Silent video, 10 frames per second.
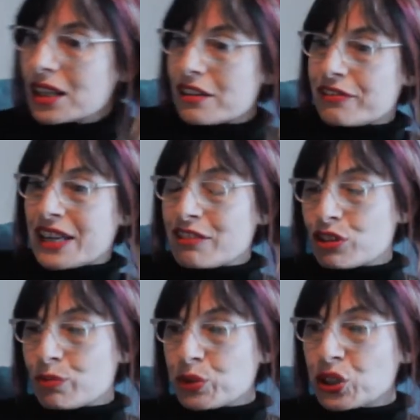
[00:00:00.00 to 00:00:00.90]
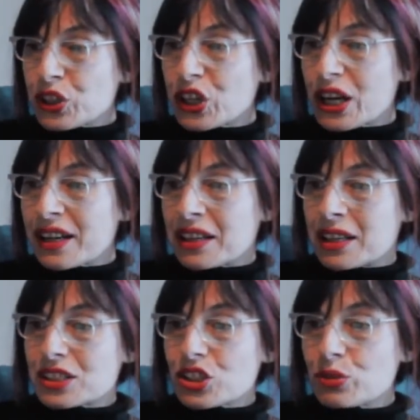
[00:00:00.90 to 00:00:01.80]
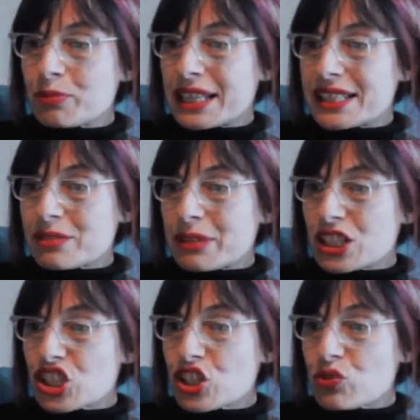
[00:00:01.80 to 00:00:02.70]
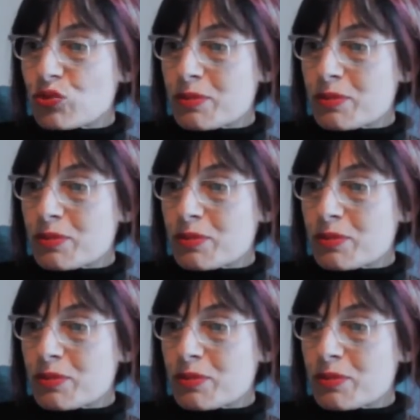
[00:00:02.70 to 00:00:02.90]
Favourite book? Too many to mention.